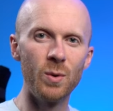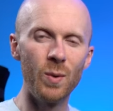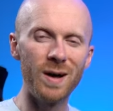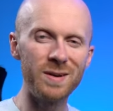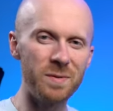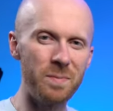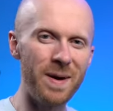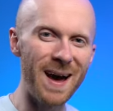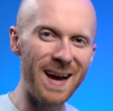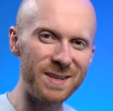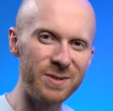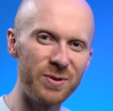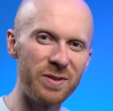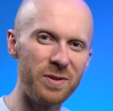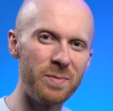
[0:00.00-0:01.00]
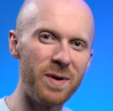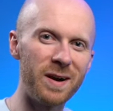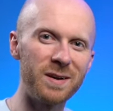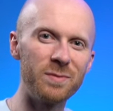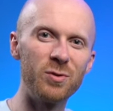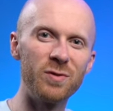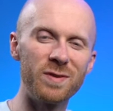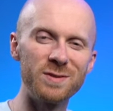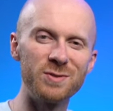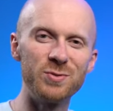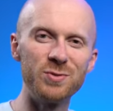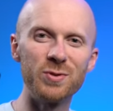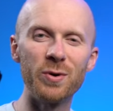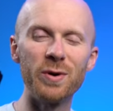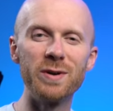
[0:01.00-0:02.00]
Welcome back to another Market Movers
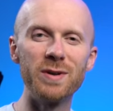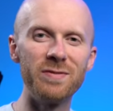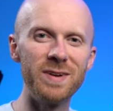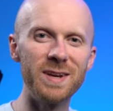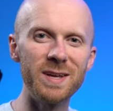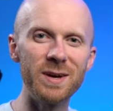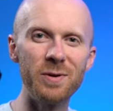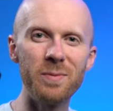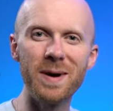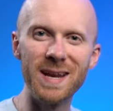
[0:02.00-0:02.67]
tutorial video.